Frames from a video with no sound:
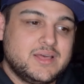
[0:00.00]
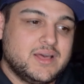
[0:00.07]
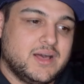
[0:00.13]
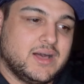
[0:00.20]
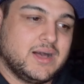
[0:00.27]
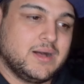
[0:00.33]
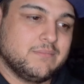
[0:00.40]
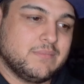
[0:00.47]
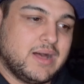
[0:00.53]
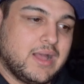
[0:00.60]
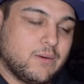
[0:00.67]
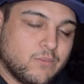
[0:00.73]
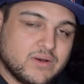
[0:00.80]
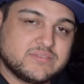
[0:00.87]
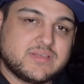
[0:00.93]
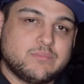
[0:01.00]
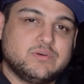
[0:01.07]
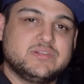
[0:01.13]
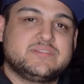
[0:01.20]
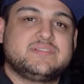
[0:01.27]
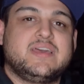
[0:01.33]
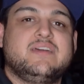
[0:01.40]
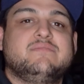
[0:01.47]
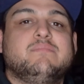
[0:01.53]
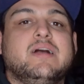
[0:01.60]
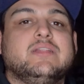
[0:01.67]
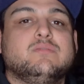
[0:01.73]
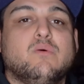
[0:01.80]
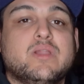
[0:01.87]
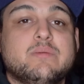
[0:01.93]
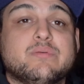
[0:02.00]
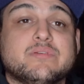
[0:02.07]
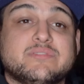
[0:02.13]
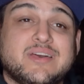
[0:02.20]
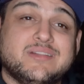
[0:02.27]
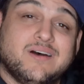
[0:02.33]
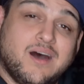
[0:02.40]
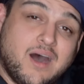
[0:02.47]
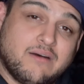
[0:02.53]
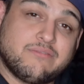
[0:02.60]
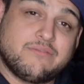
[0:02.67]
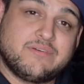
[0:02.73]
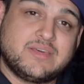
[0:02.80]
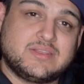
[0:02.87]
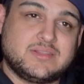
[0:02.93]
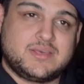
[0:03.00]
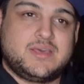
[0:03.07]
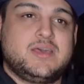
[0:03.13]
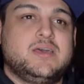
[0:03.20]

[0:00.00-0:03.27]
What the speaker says: I was able to save my 20% off of it,